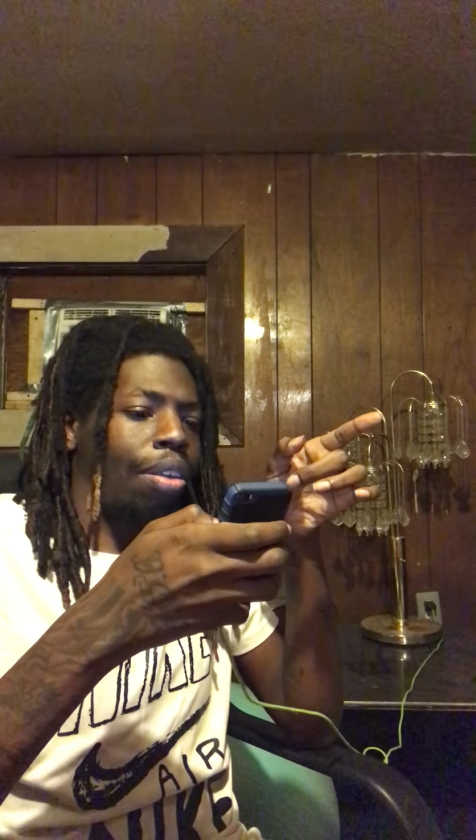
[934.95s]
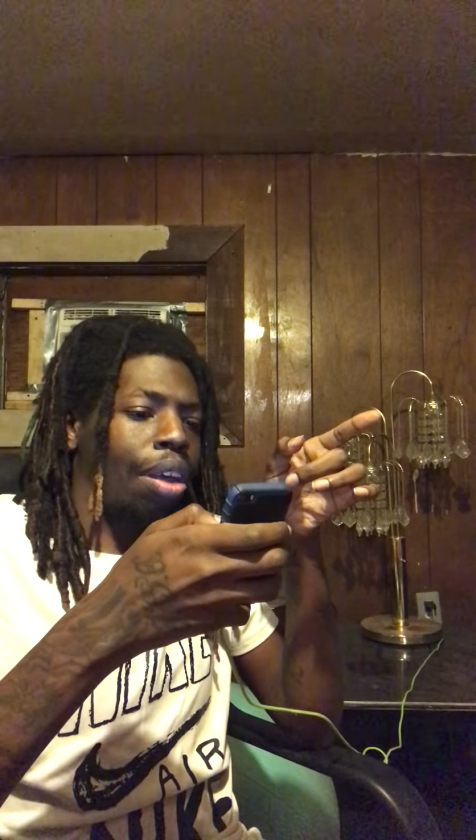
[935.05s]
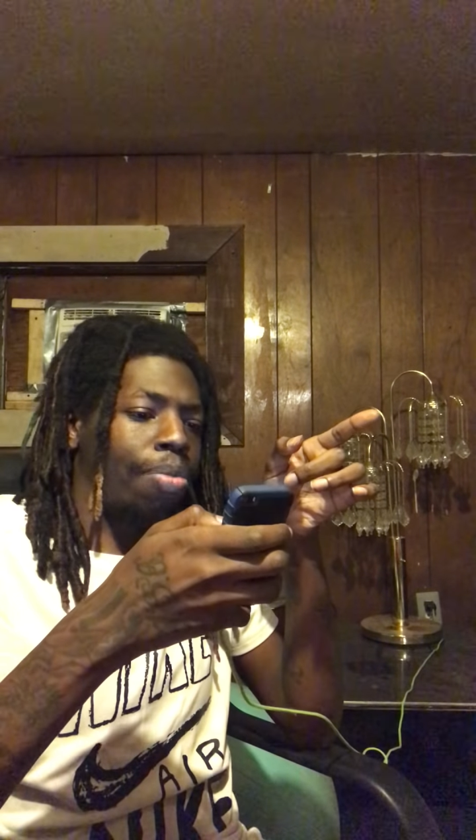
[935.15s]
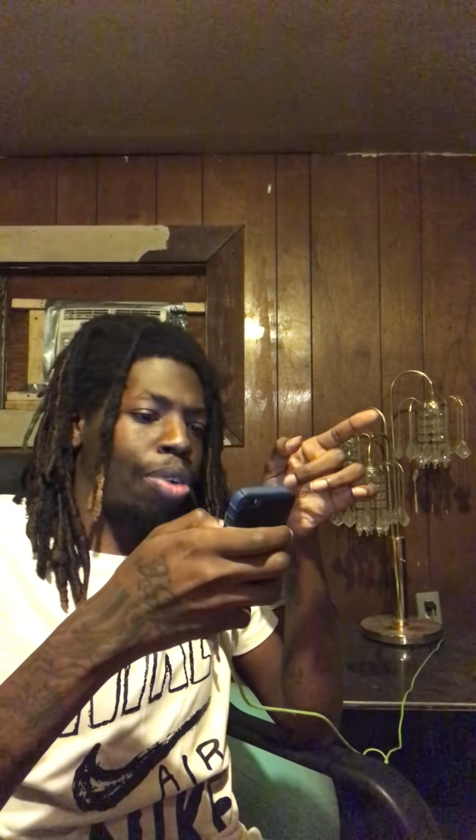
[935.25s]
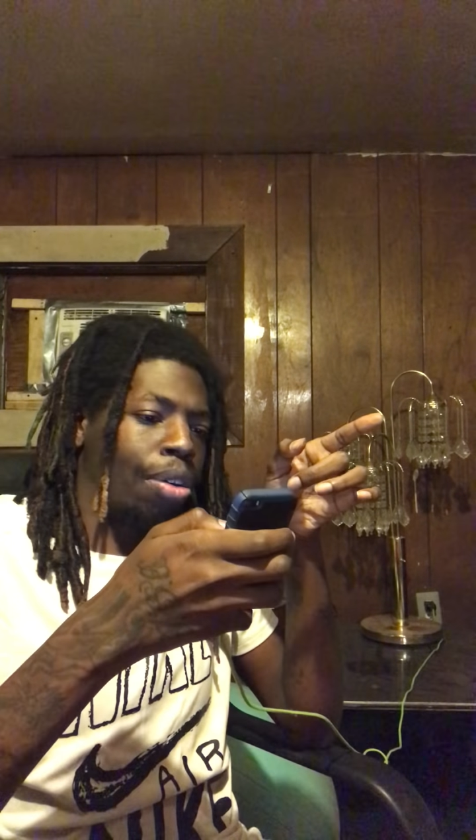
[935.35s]

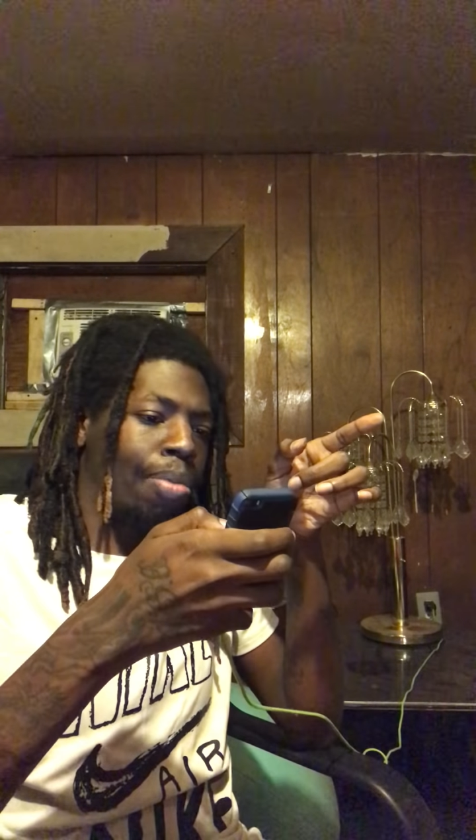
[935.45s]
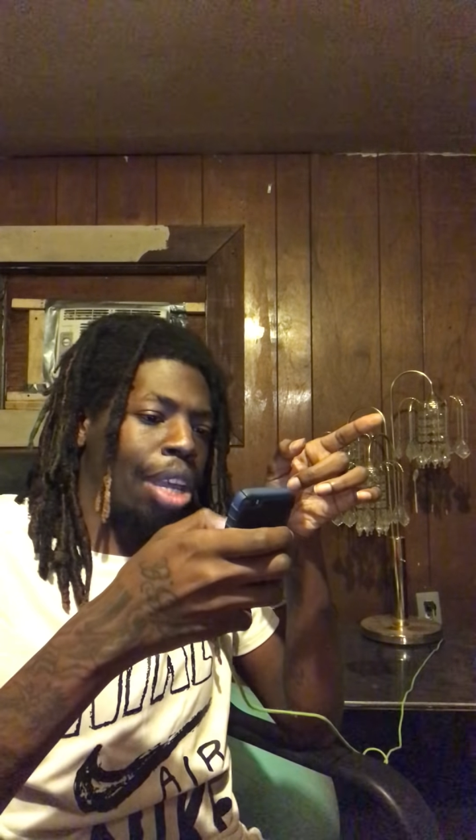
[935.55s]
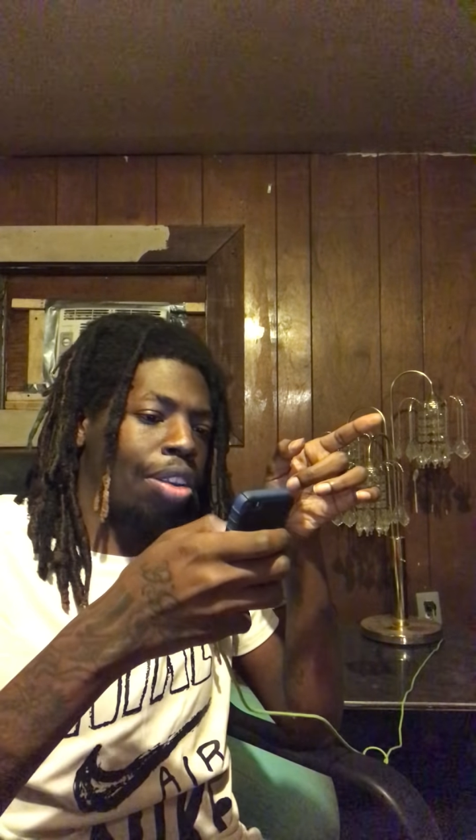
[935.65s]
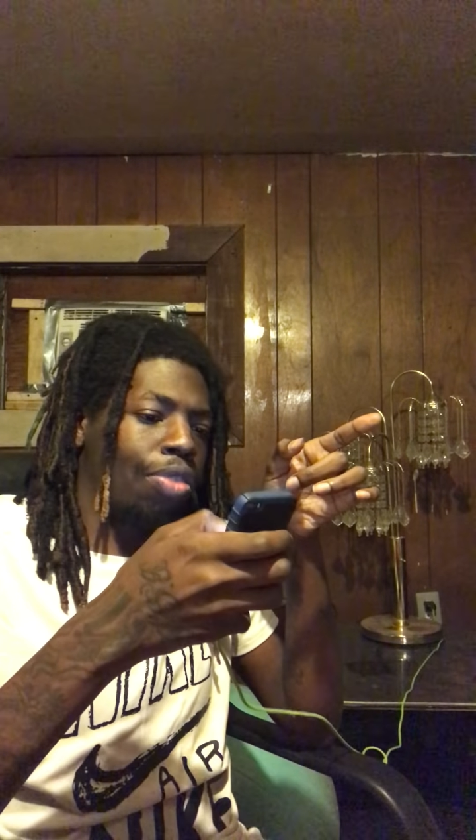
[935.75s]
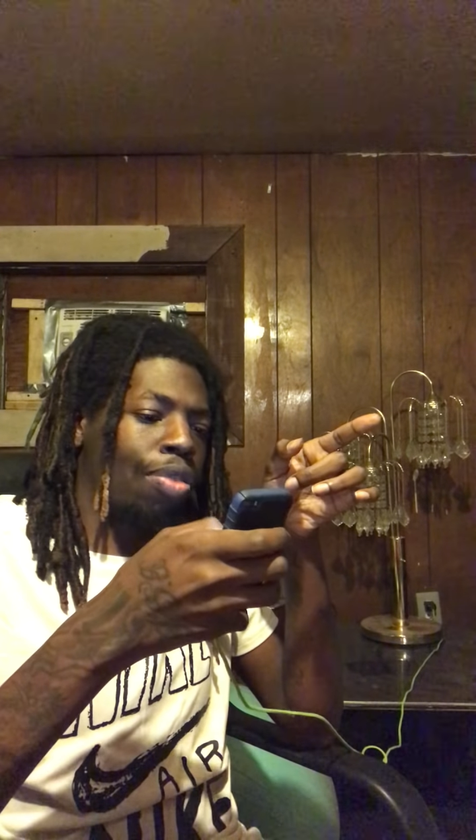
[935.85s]
I'm going to
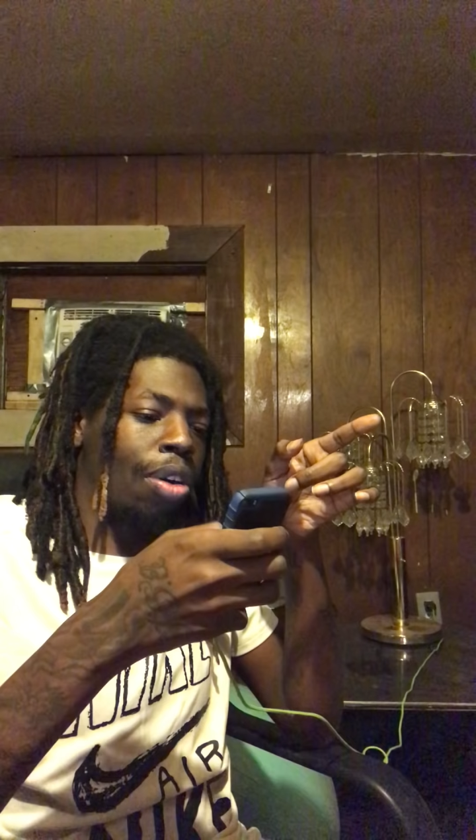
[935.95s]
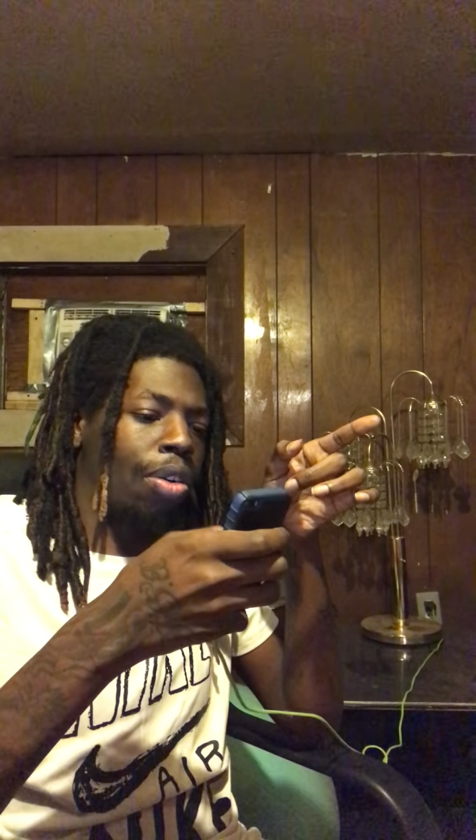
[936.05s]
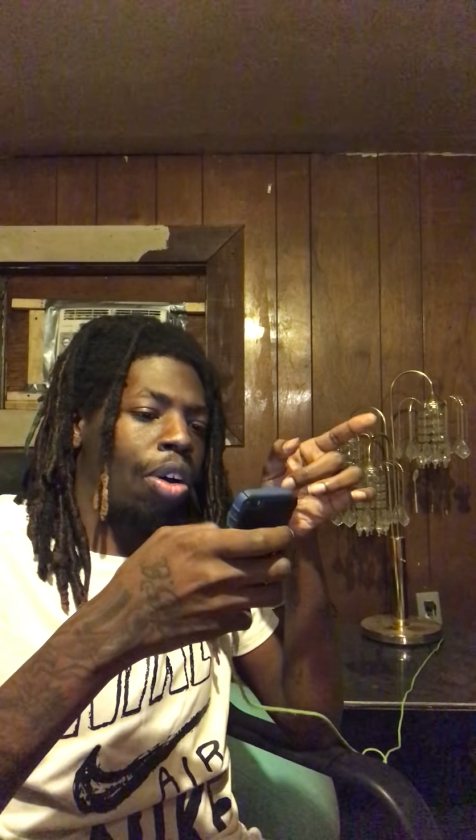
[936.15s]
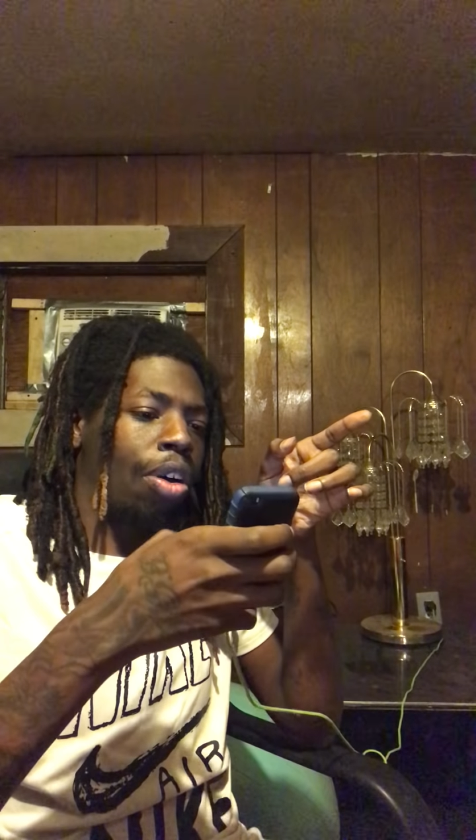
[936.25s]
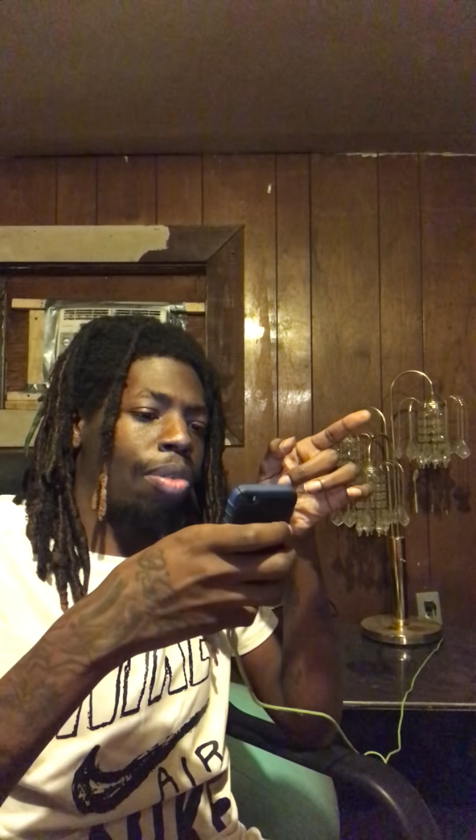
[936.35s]
make this phone
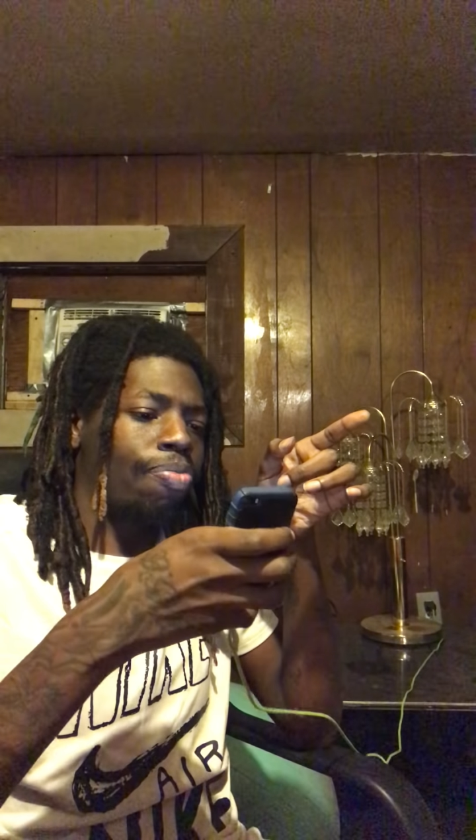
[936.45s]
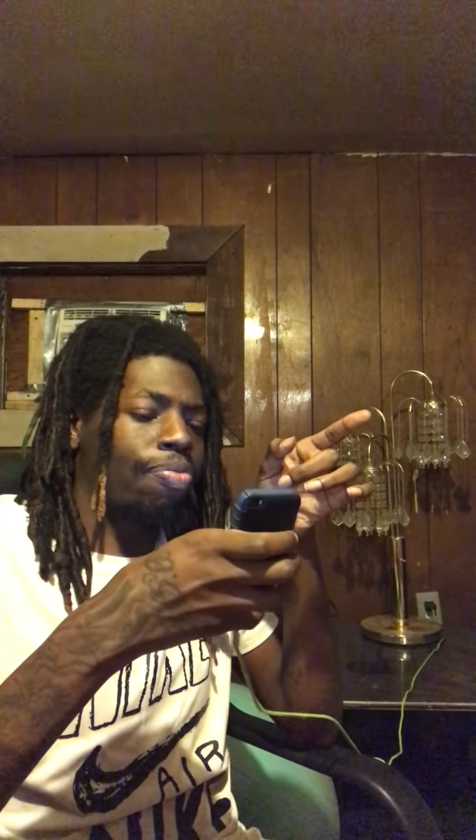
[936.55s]
call.